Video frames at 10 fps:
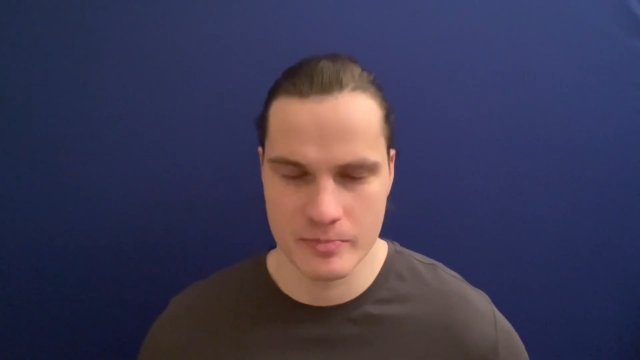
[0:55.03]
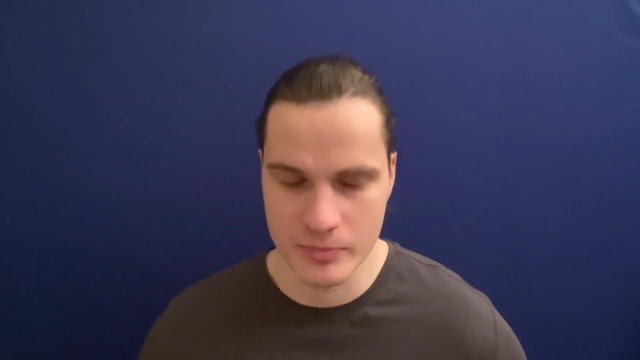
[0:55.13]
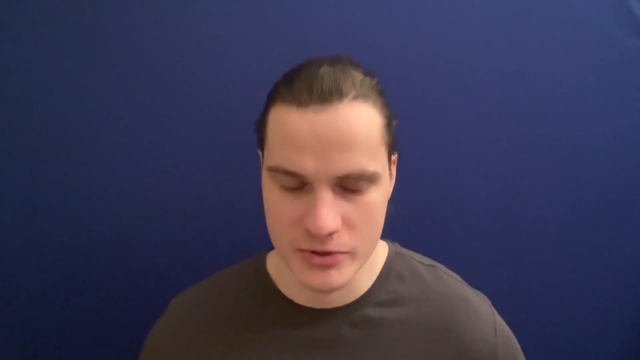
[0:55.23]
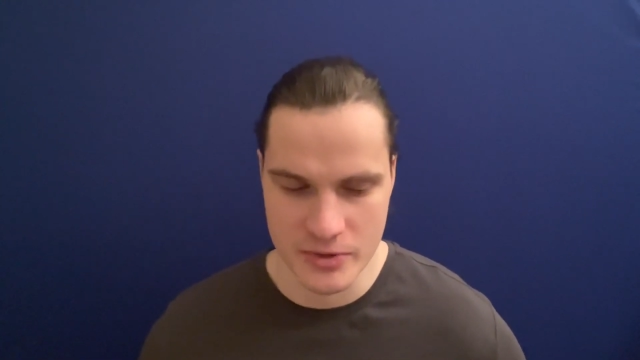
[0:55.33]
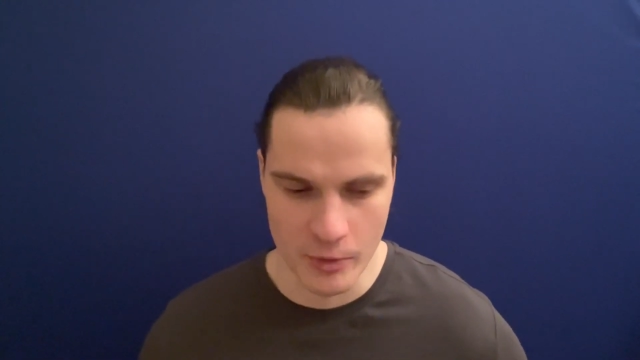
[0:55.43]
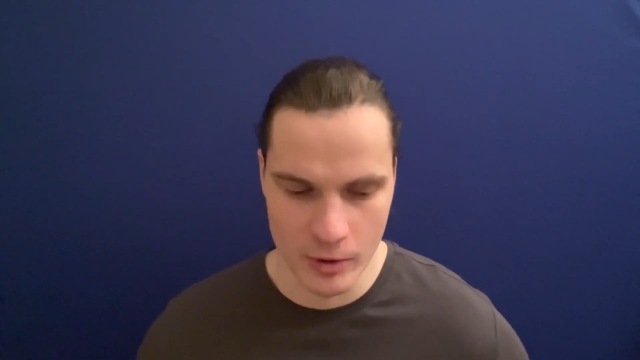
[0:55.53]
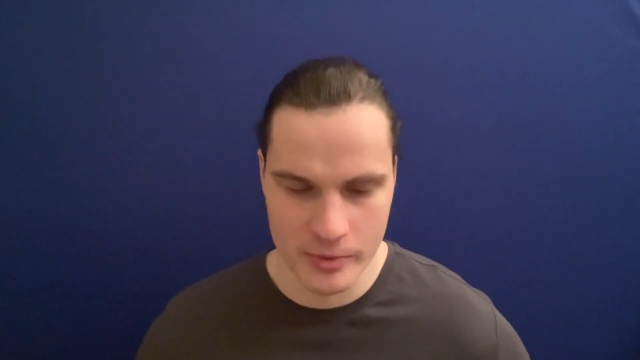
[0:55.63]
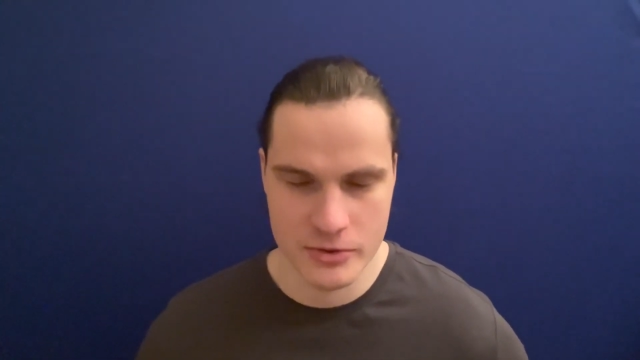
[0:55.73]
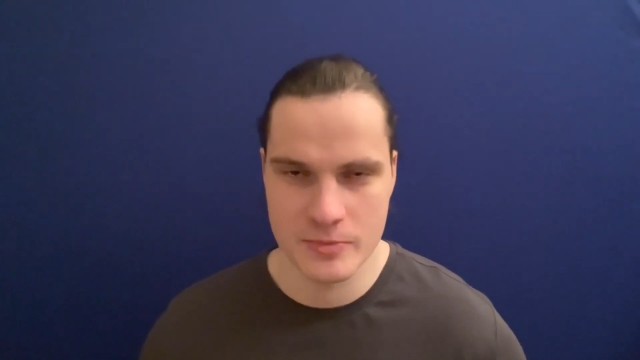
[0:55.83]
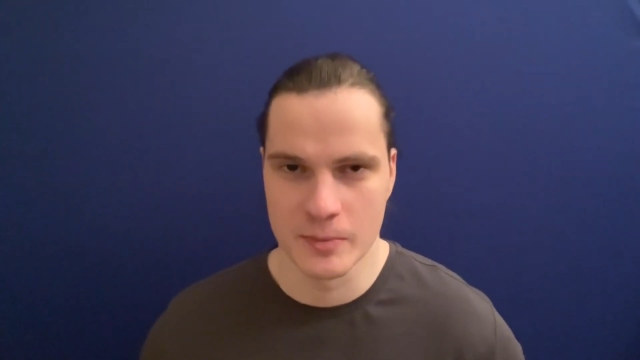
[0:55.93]
possible
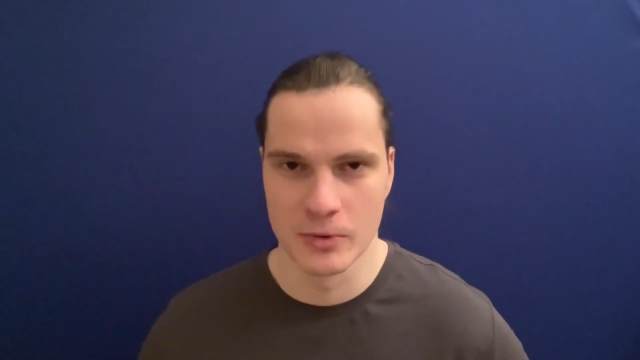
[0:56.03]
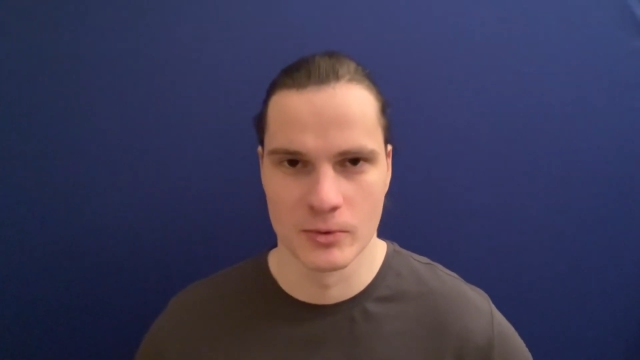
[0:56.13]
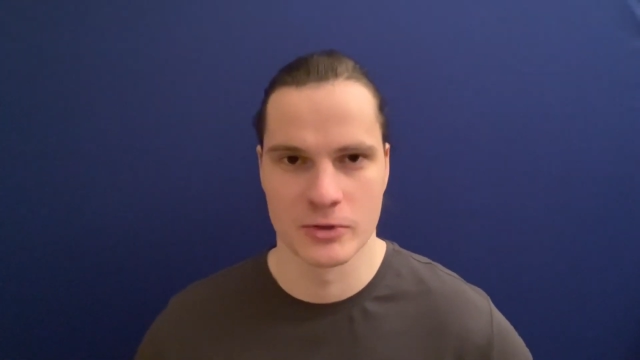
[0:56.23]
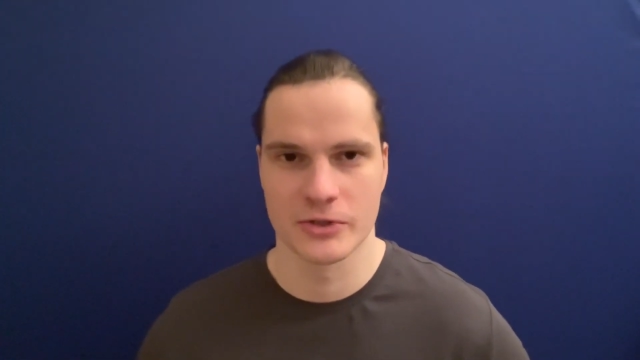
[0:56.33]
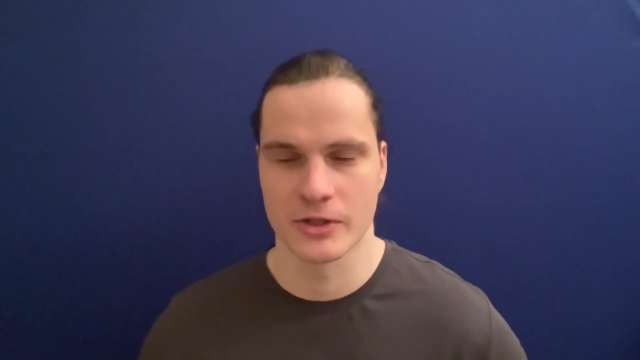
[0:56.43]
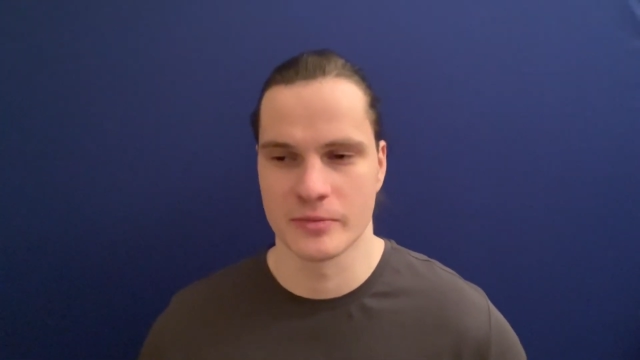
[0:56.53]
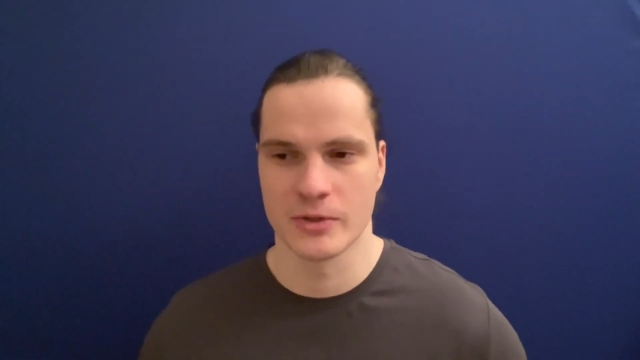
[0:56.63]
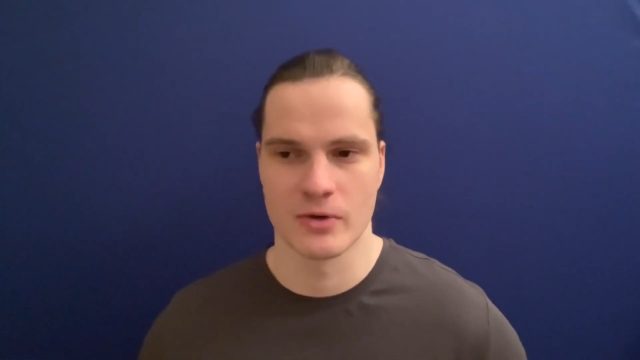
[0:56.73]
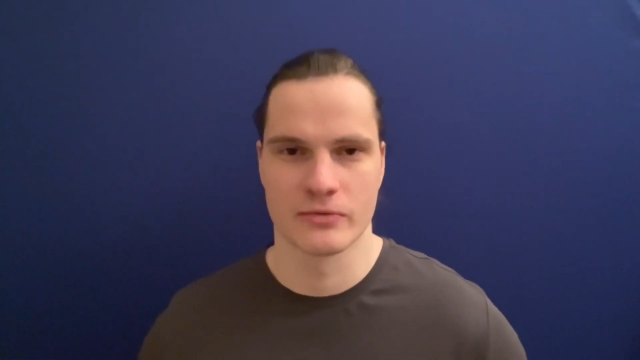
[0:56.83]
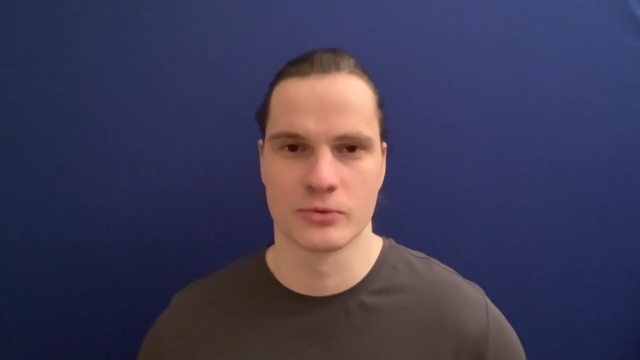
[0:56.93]
because people were telling me
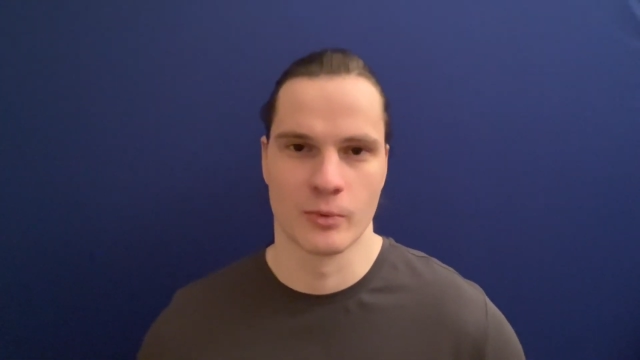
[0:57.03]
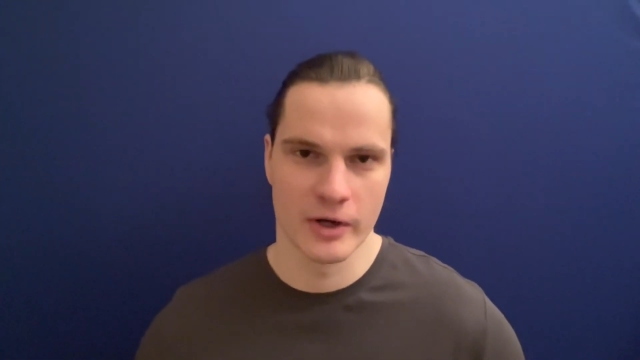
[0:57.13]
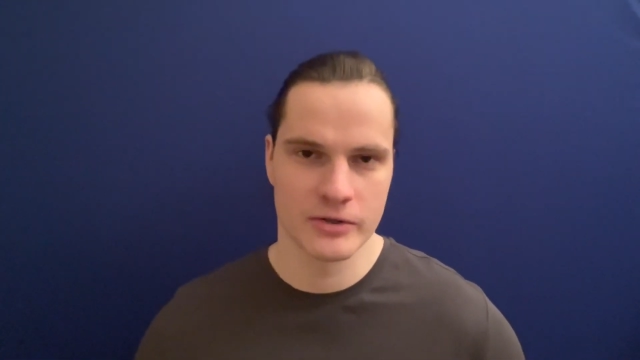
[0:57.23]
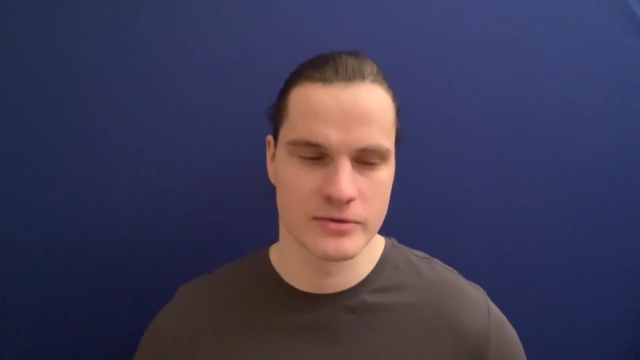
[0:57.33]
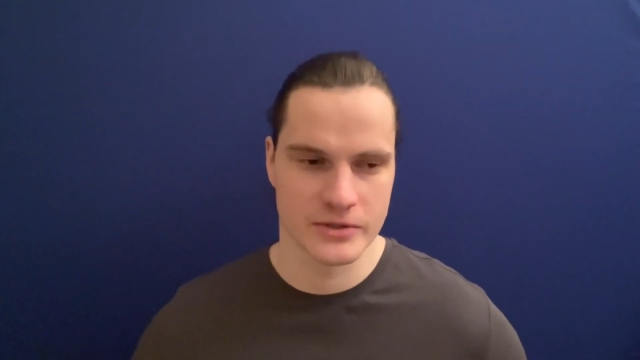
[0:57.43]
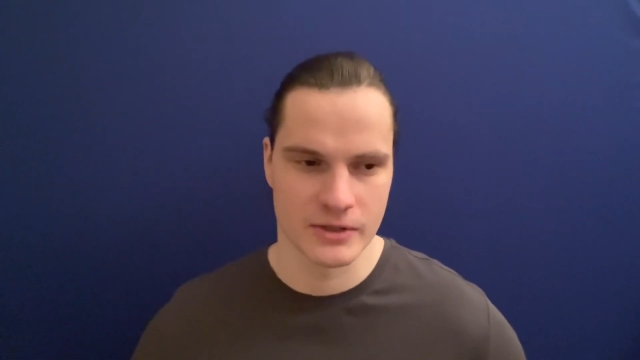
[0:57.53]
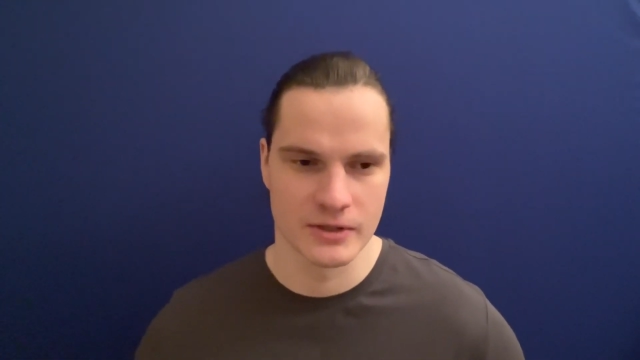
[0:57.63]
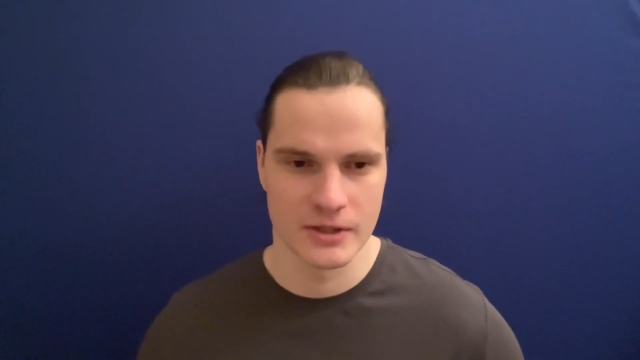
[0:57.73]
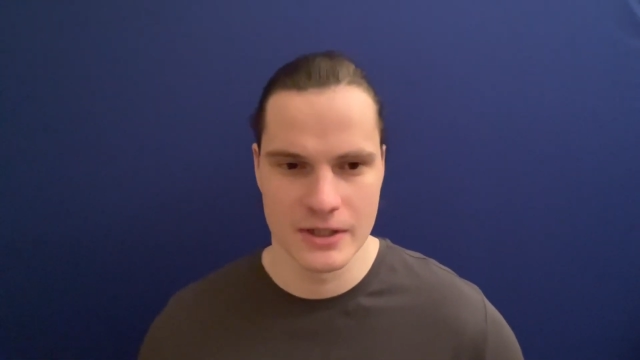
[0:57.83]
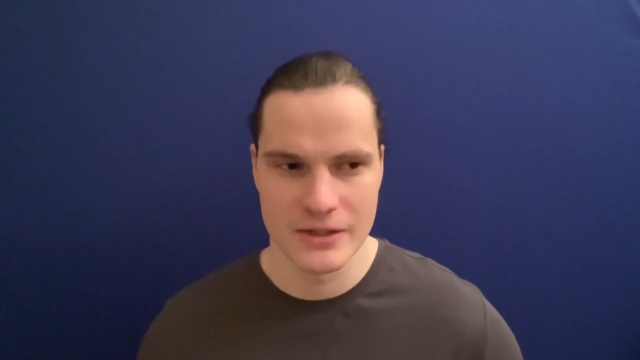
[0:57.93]
you have to wait
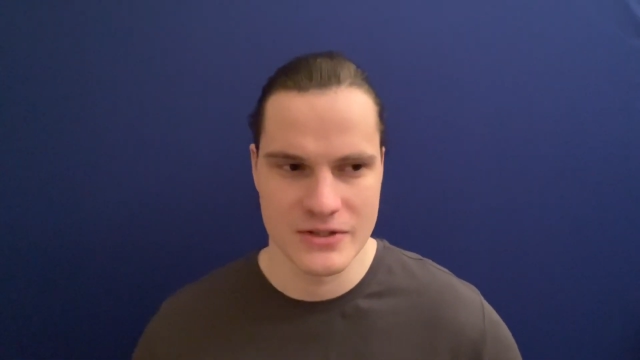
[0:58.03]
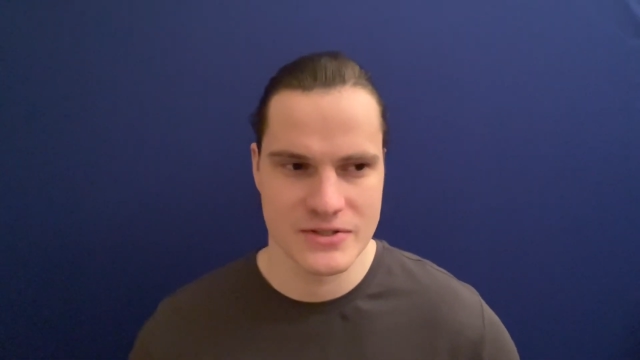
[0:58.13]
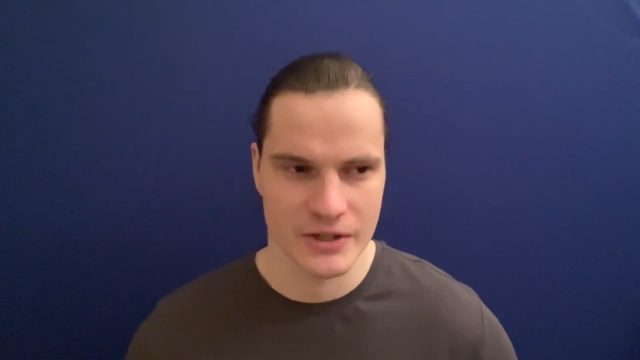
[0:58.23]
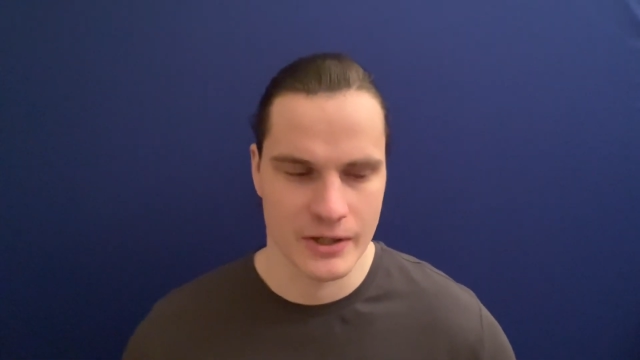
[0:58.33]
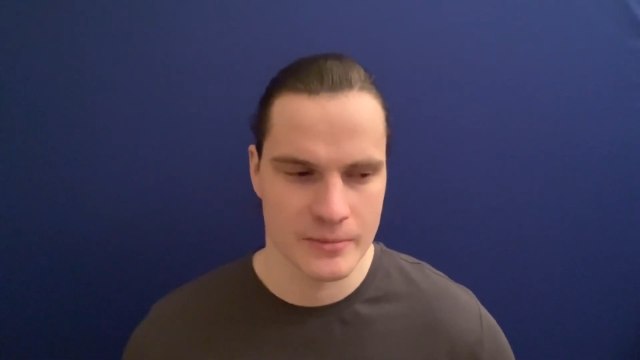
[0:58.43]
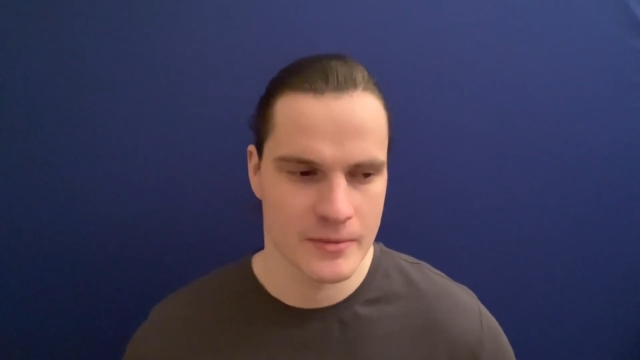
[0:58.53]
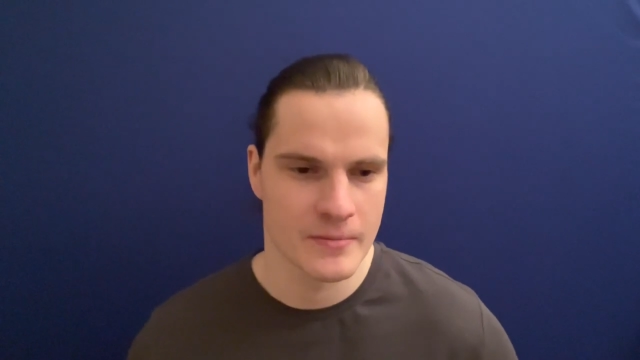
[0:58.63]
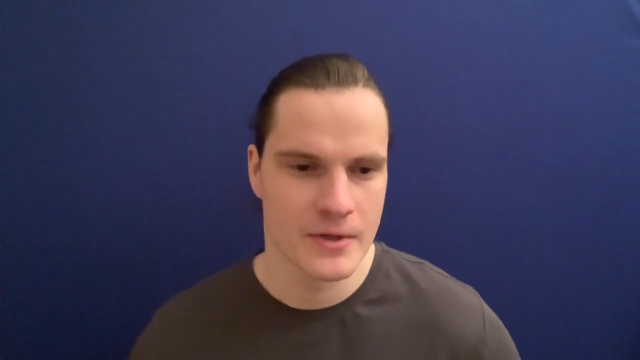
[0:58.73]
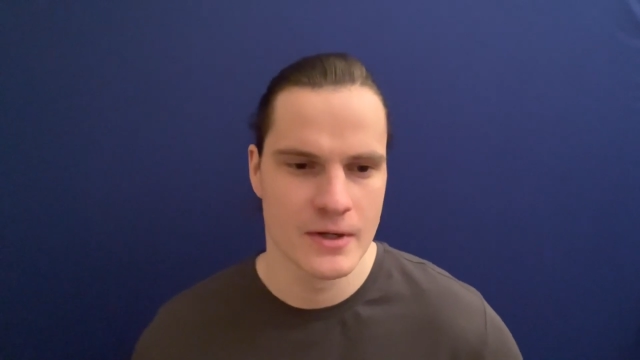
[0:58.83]
until this time.